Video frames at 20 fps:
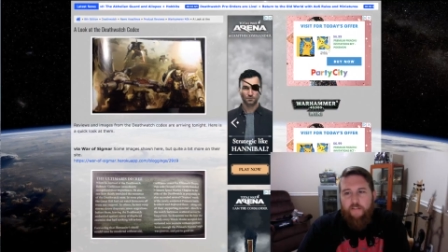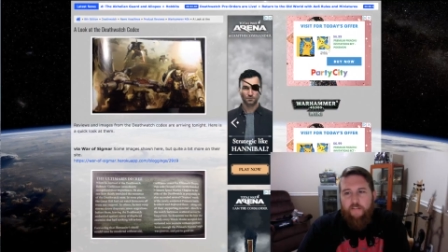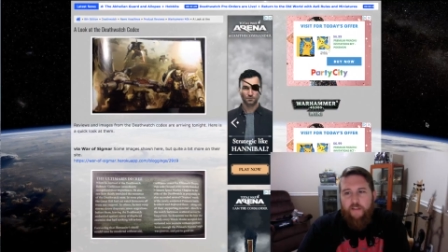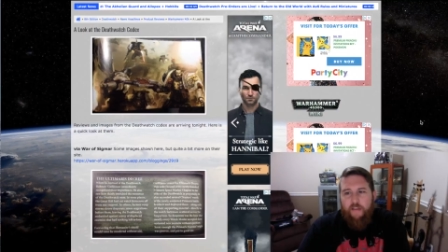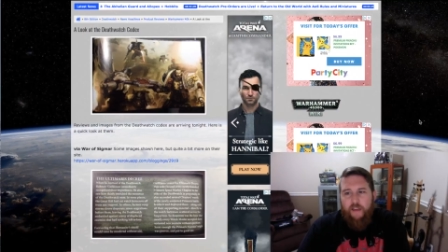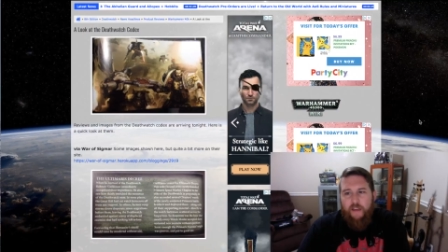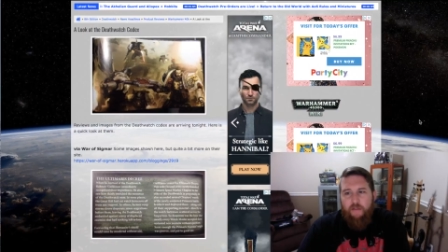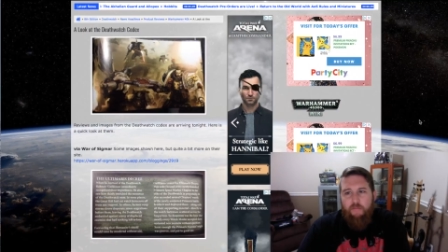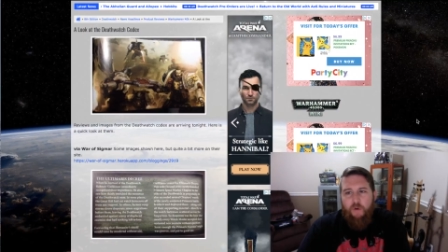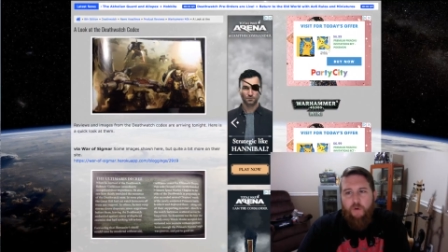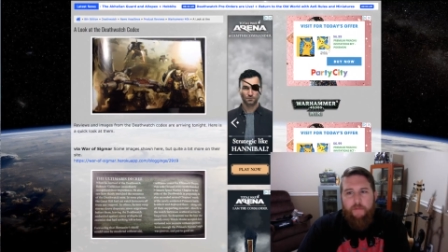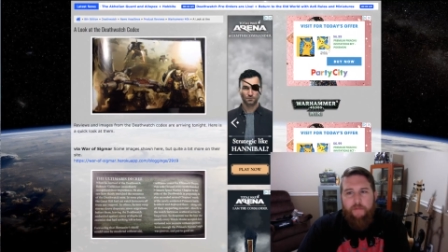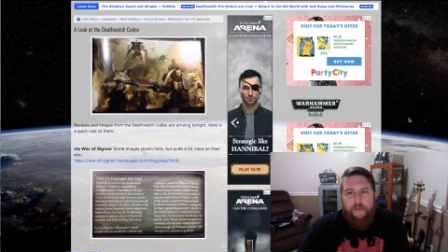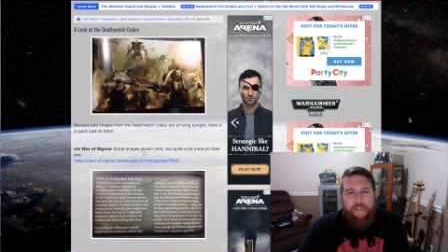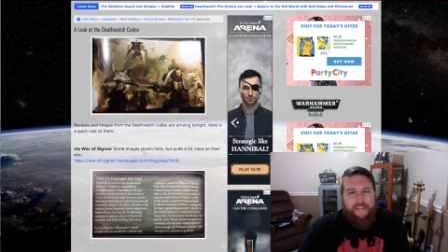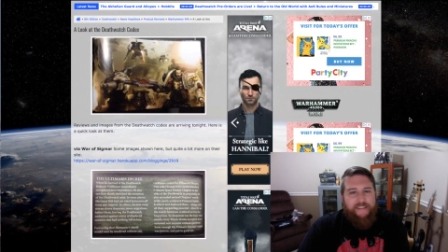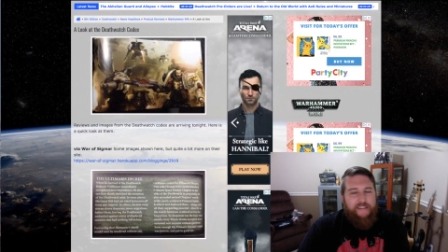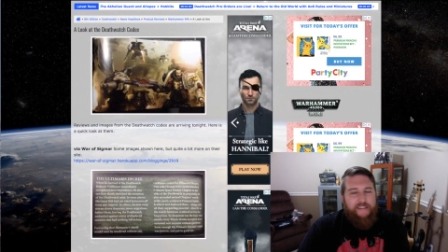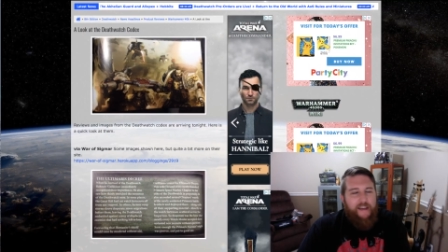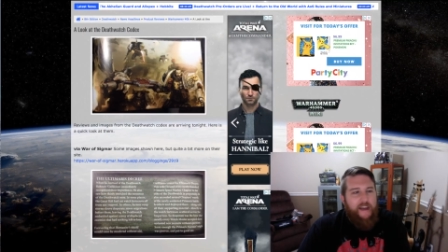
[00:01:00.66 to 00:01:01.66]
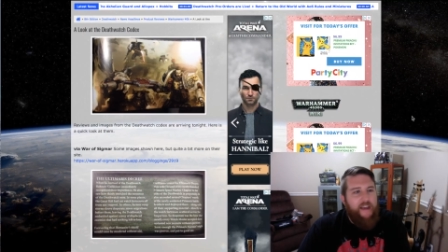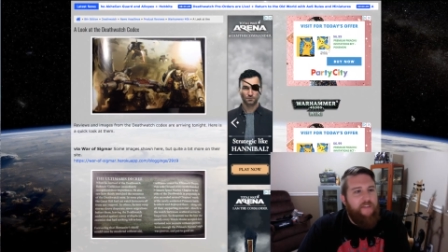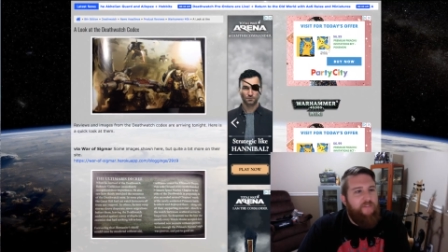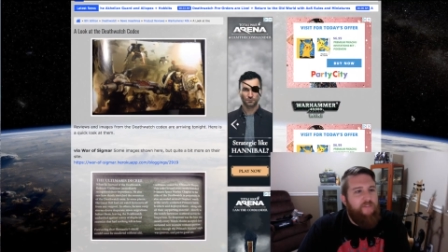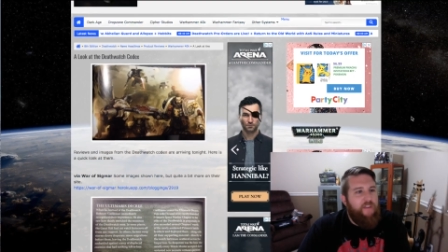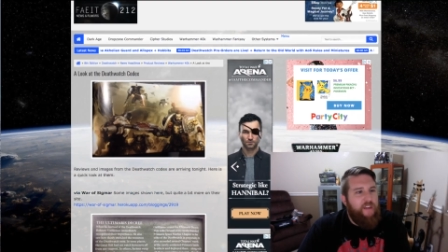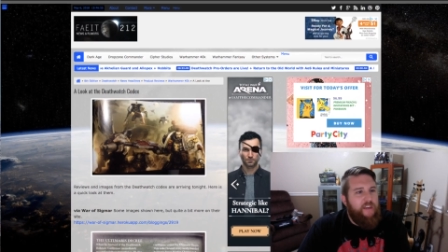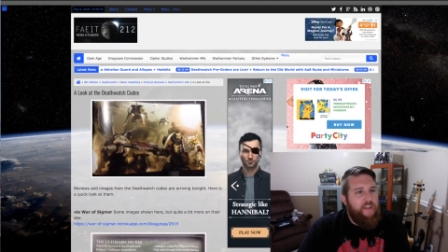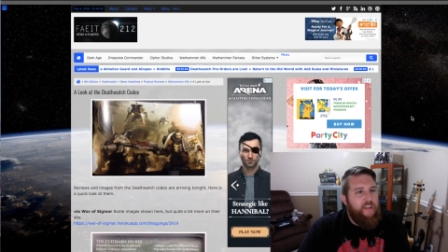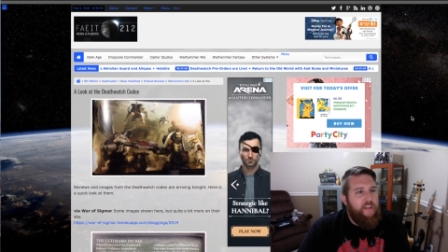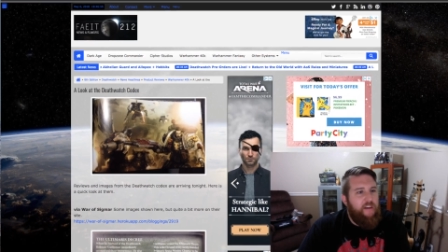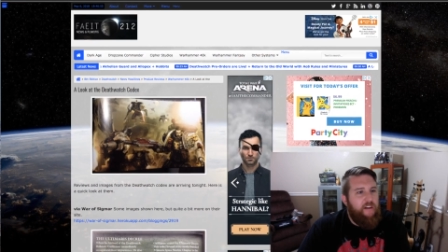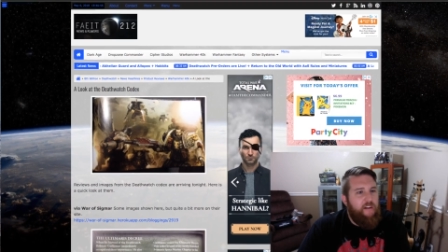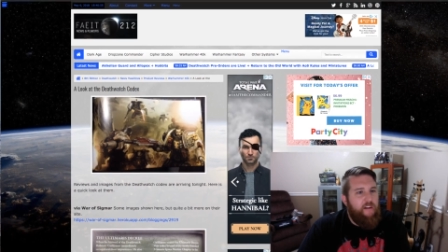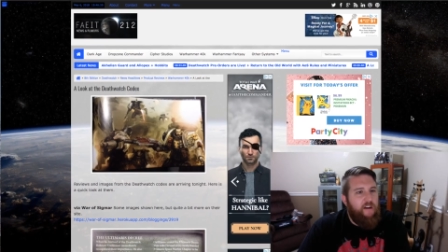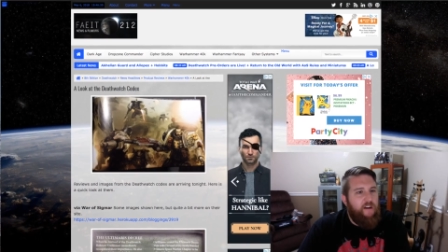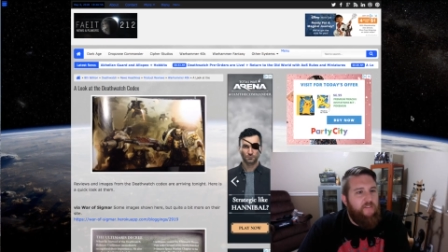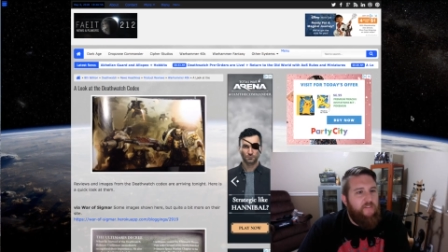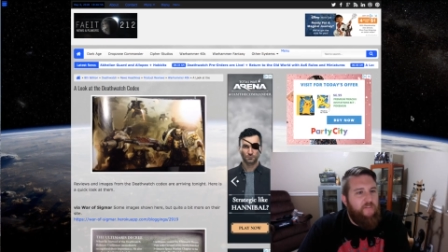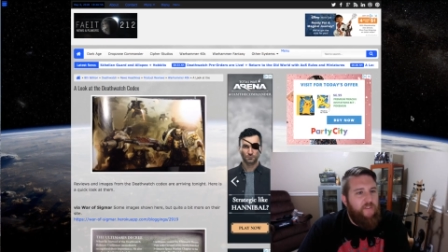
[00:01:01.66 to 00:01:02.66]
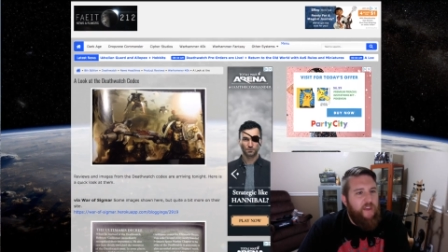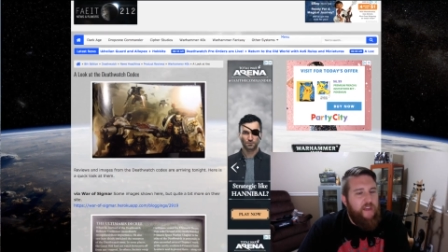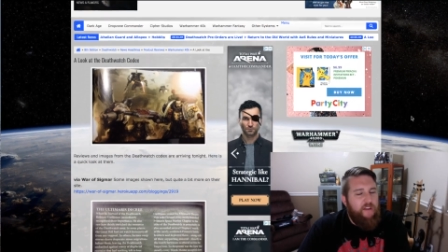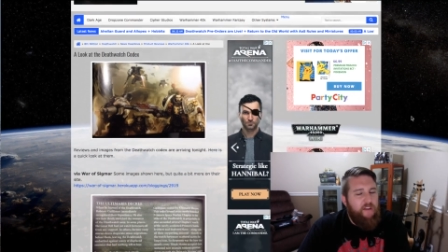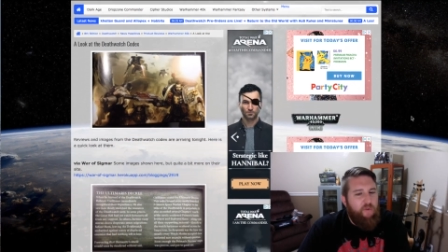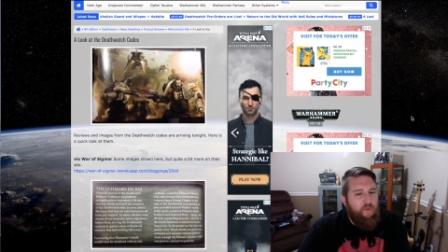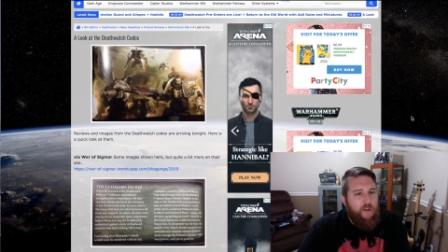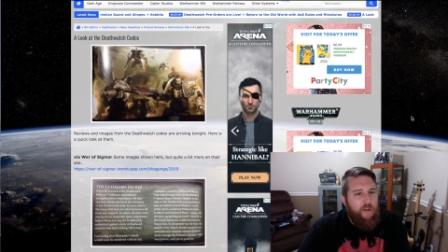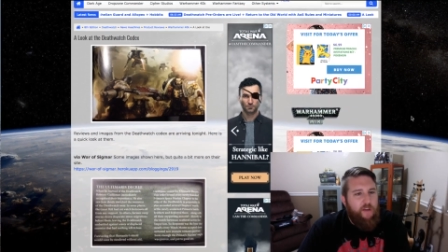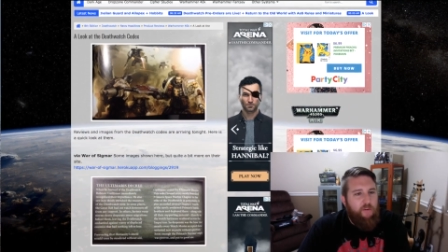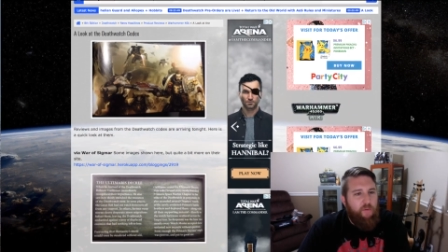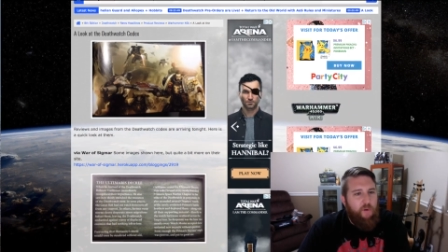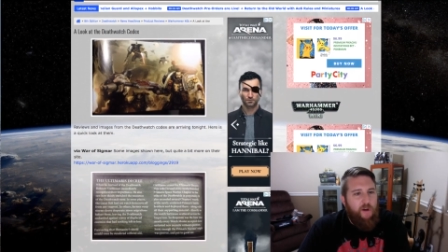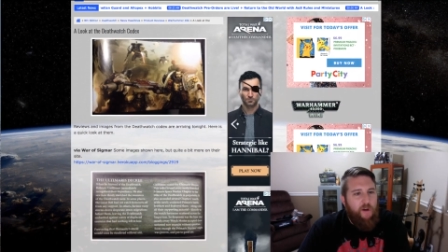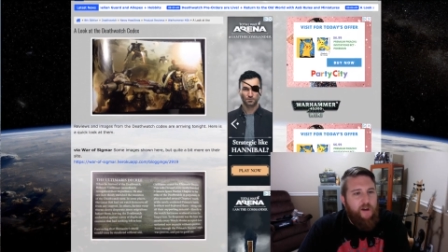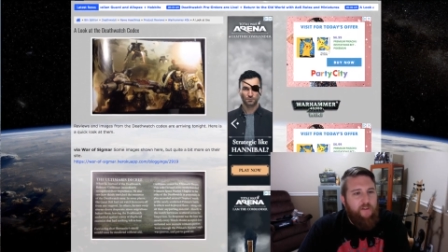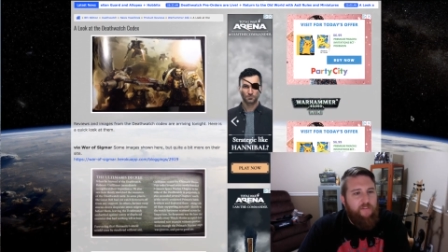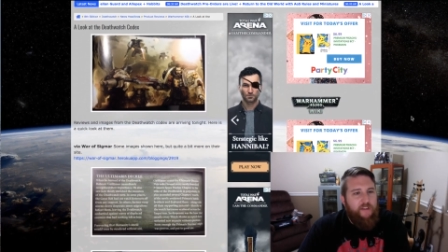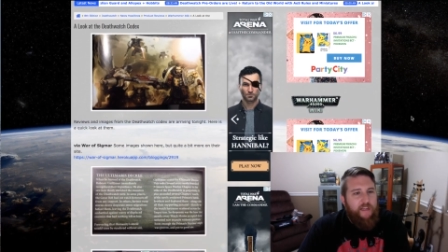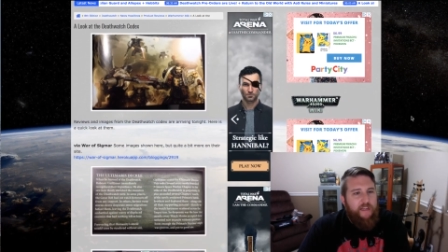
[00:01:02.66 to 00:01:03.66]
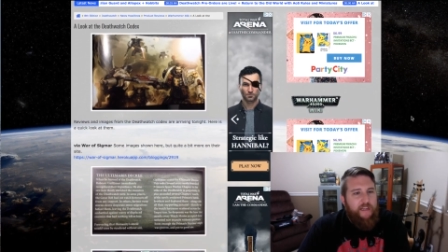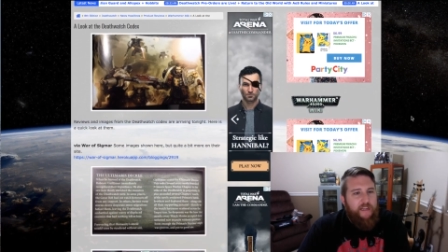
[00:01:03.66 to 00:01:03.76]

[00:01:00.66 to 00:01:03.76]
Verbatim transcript: take a moment and dive in here on Faeit twenty twelve,